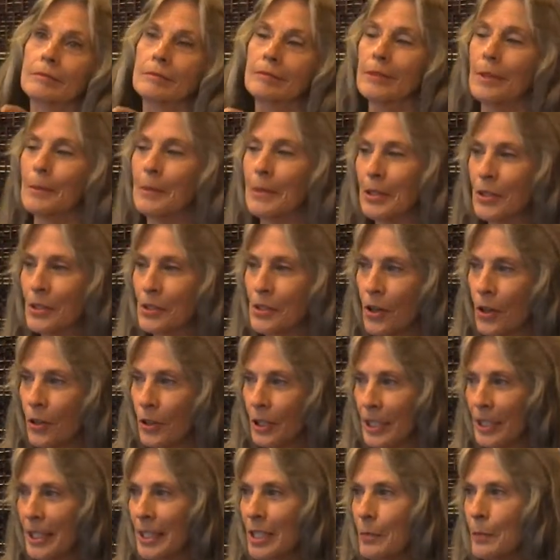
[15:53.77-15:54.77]
I mean, there's
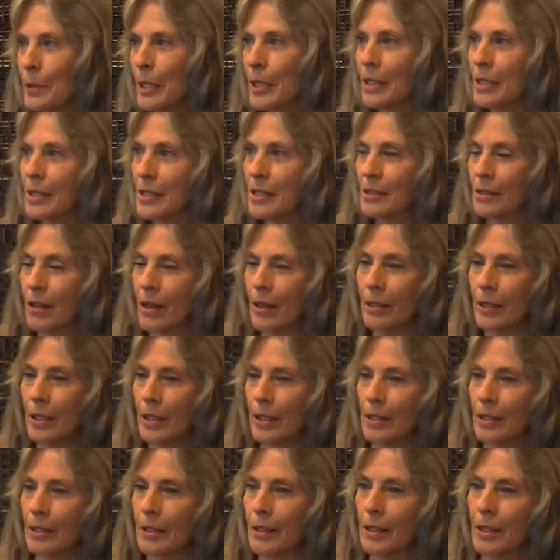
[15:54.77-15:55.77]
hardly anybody that's not
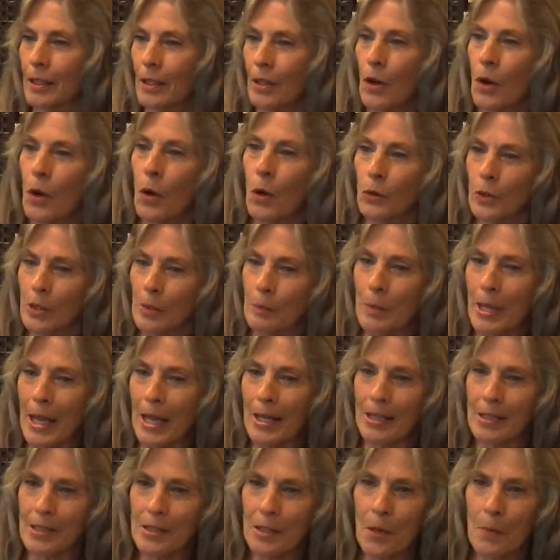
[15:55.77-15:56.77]
like holding
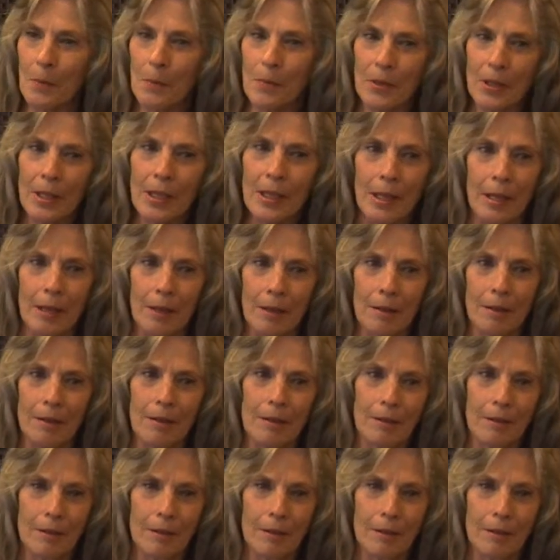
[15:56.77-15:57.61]
back something,